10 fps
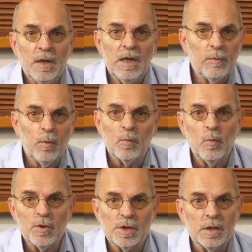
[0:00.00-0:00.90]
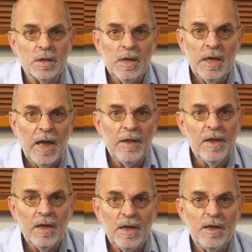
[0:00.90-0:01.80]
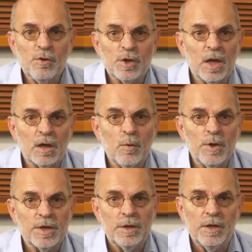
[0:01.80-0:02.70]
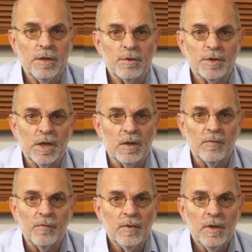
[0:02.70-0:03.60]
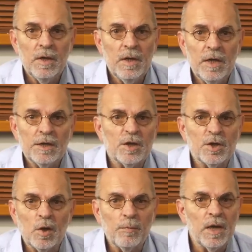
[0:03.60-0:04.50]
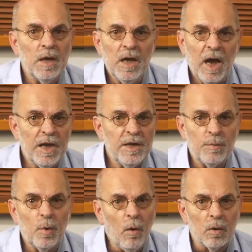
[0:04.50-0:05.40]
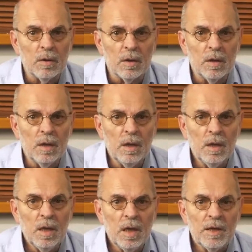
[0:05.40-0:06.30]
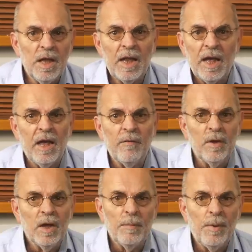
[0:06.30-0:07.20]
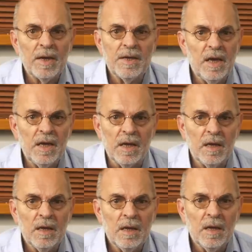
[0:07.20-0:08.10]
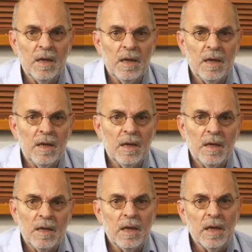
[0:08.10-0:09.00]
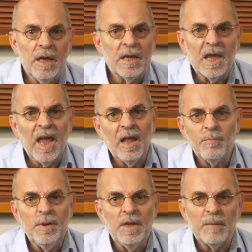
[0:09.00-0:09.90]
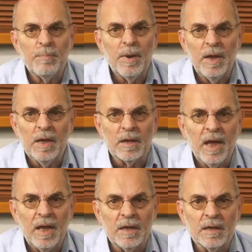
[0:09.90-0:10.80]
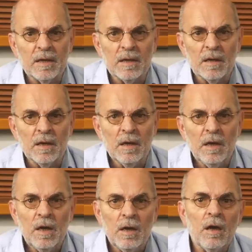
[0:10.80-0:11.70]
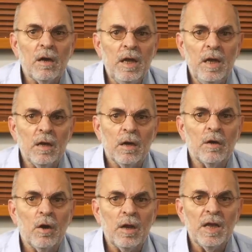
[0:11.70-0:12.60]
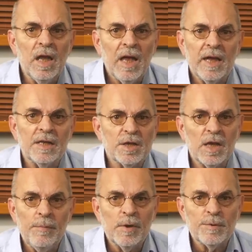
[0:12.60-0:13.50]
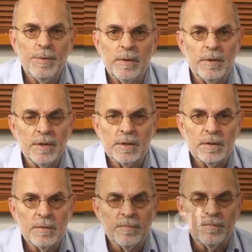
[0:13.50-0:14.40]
That one wasn't, and then you start questioning yourself. Is it something I did wrong? Did I have a bad day? It can't be that player, can it? Luckily, a colleague had the same experience.